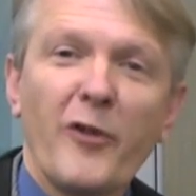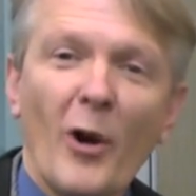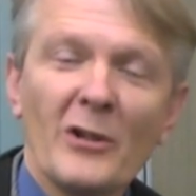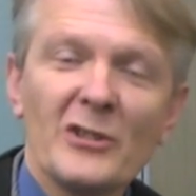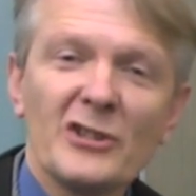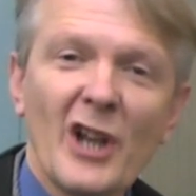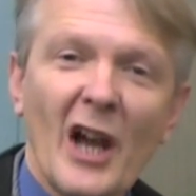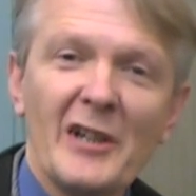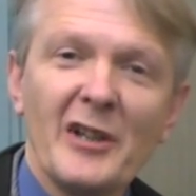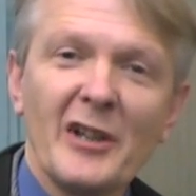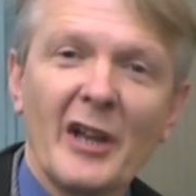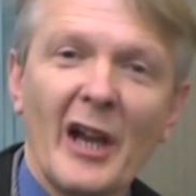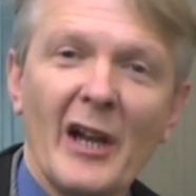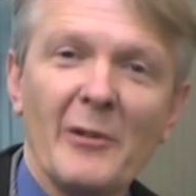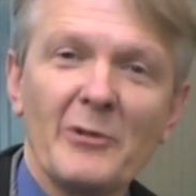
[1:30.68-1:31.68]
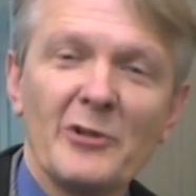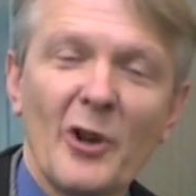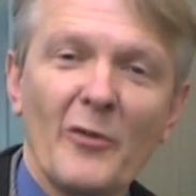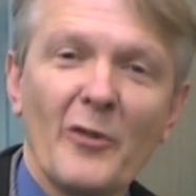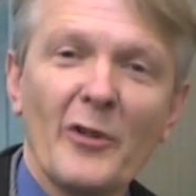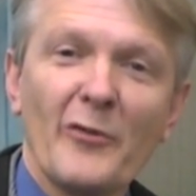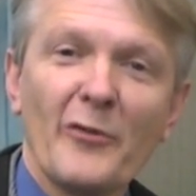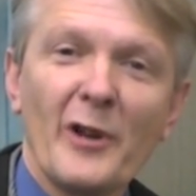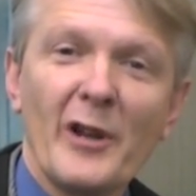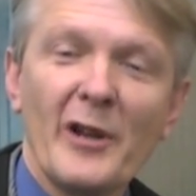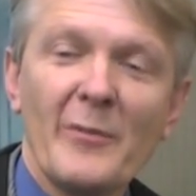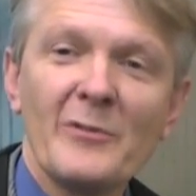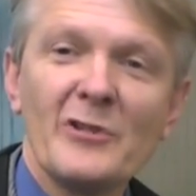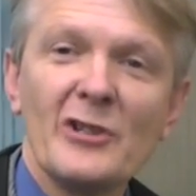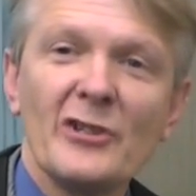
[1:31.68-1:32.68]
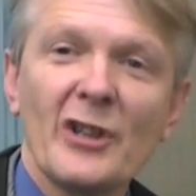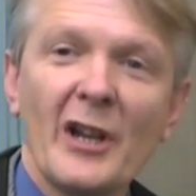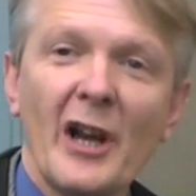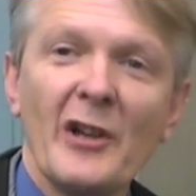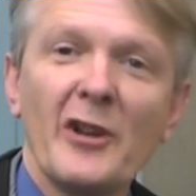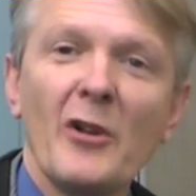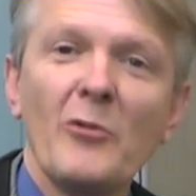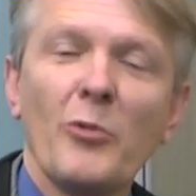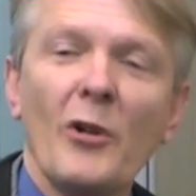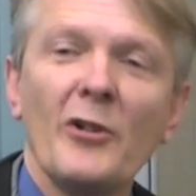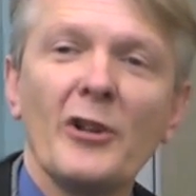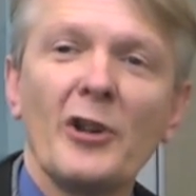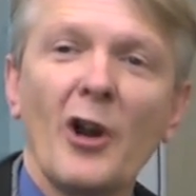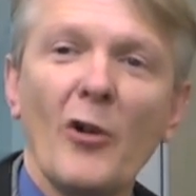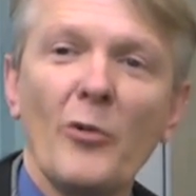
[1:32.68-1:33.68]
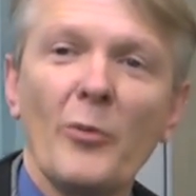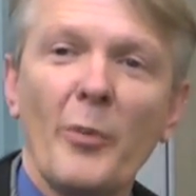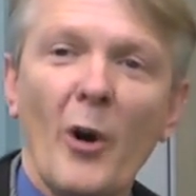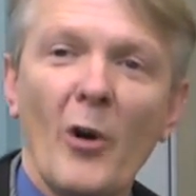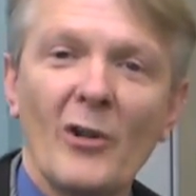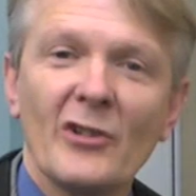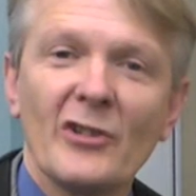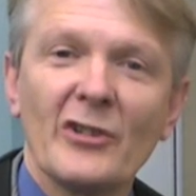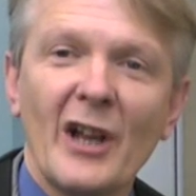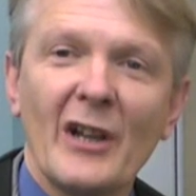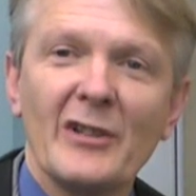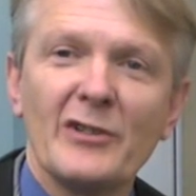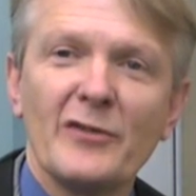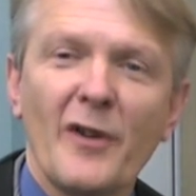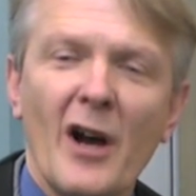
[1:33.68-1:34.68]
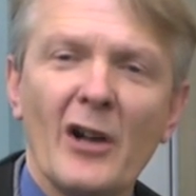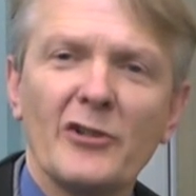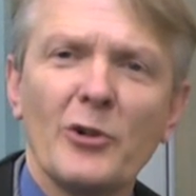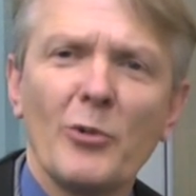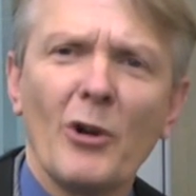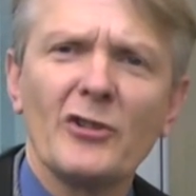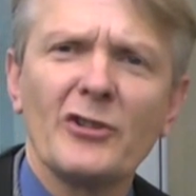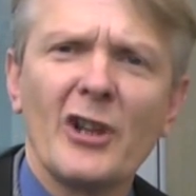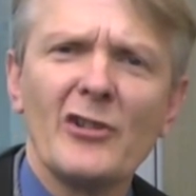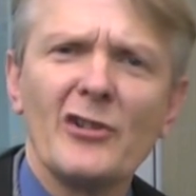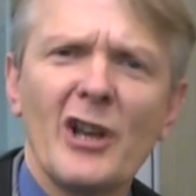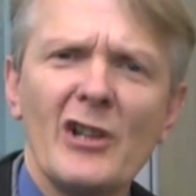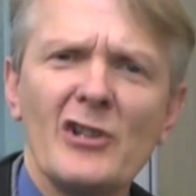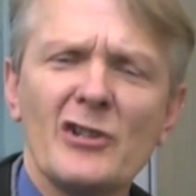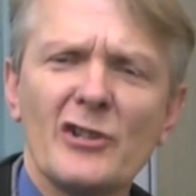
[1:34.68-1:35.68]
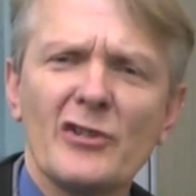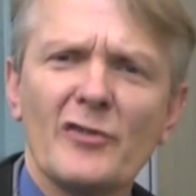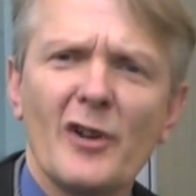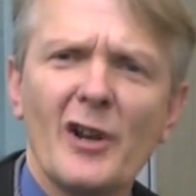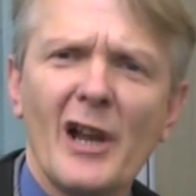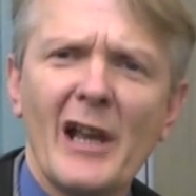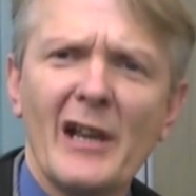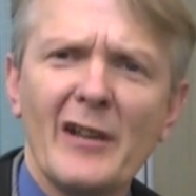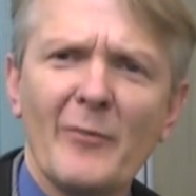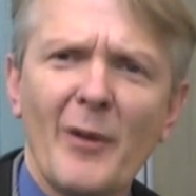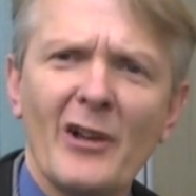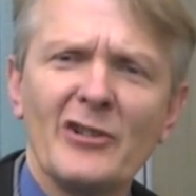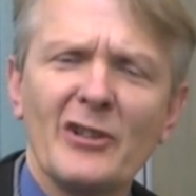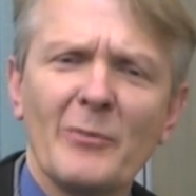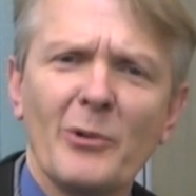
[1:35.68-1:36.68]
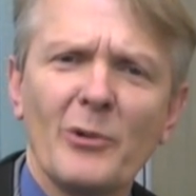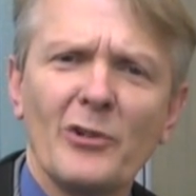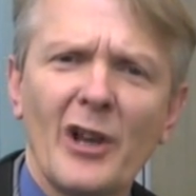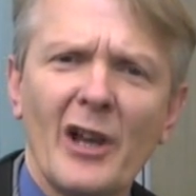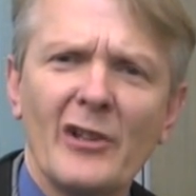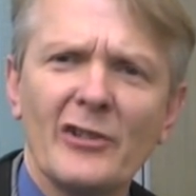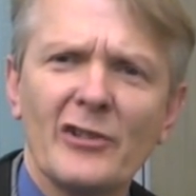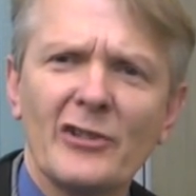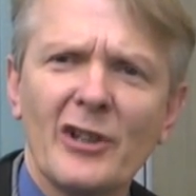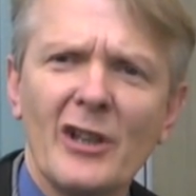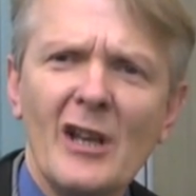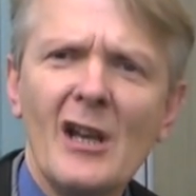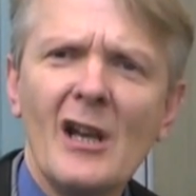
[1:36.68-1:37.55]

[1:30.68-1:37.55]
Florence Nightingale was offered the freedom, she said, I don't want a gold box. That is far too ostentatious for a lady of my simple tastes.